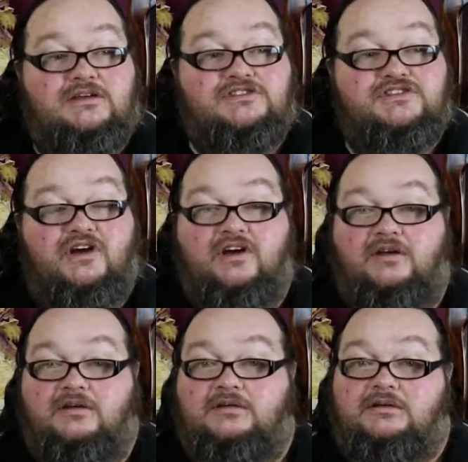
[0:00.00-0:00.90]

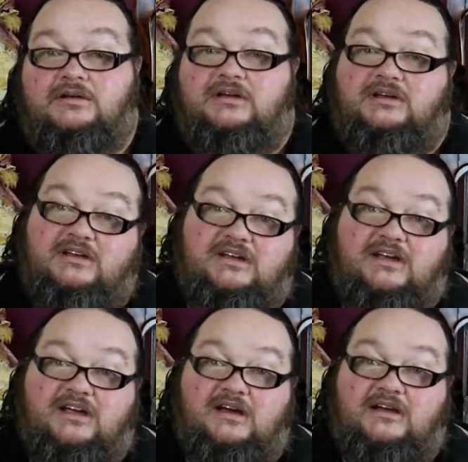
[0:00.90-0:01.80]
So
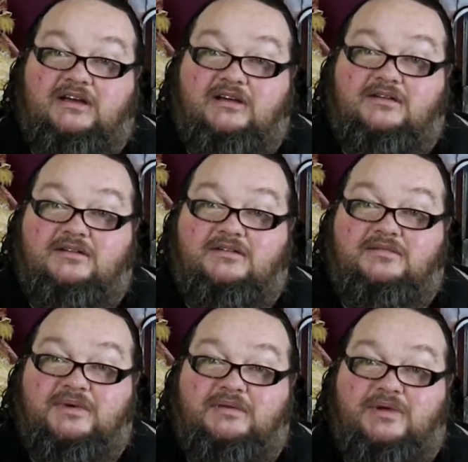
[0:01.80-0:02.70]
yeah,
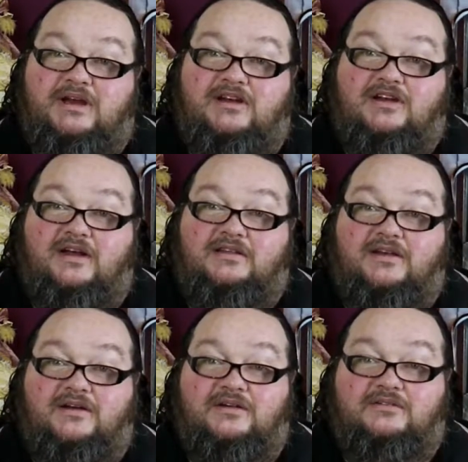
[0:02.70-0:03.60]
we don't like
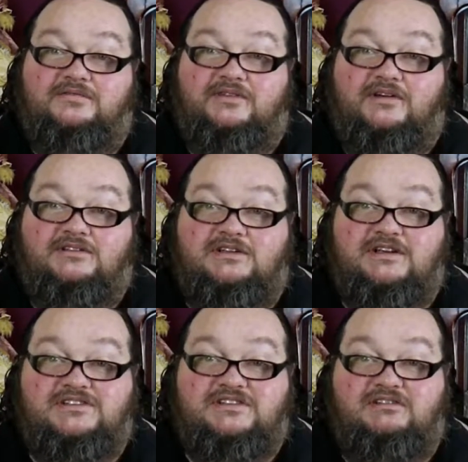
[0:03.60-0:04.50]
the whole flock to
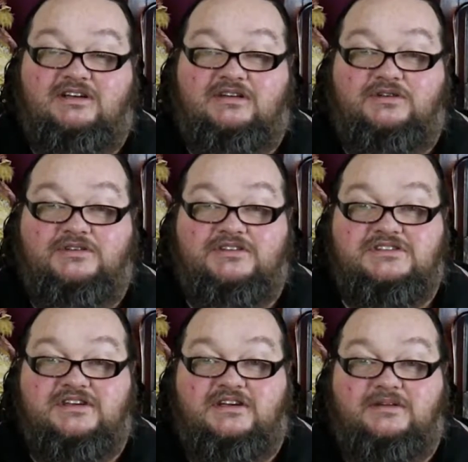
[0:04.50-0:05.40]
necessarily look the
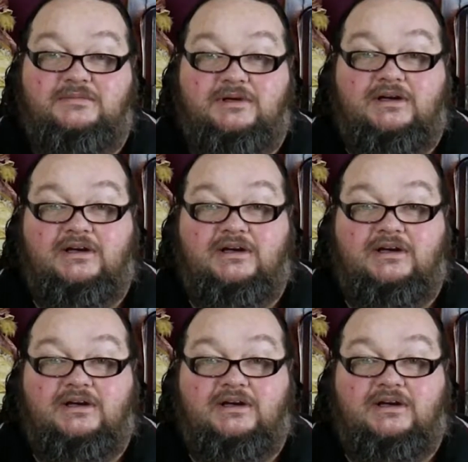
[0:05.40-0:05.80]
same.